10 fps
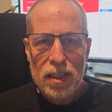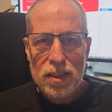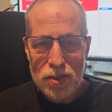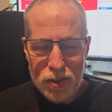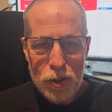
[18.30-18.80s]

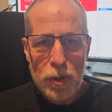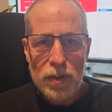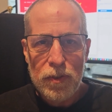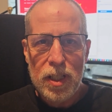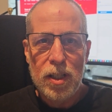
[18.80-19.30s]
this is a
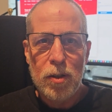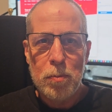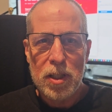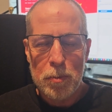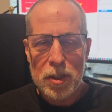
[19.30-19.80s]
quick video,
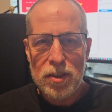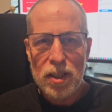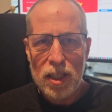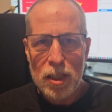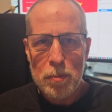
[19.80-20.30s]
but I'm going to
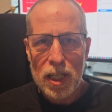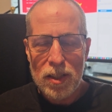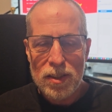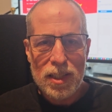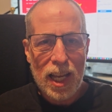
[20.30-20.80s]
talk
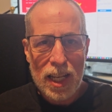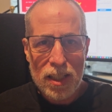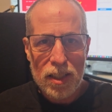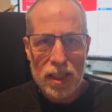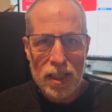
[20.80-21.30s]
about
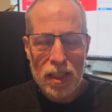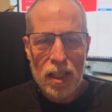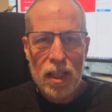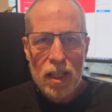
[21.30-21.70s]
tackling